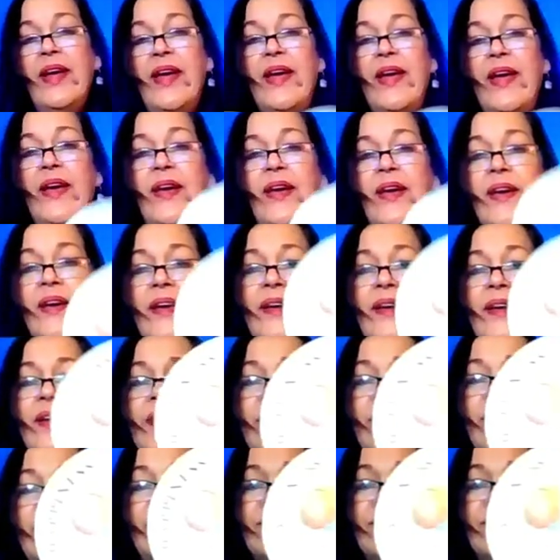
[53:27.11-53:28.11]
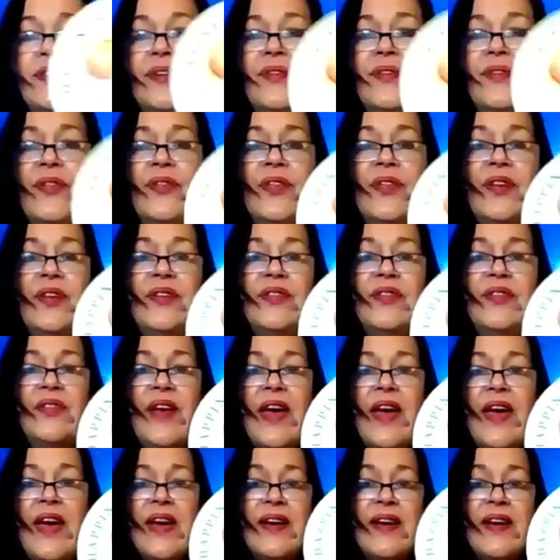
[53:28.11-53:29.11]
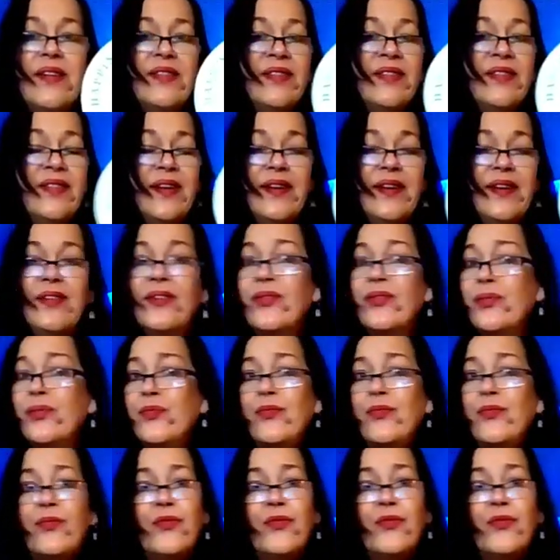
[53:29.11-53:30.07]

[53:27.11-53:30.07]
And this axe says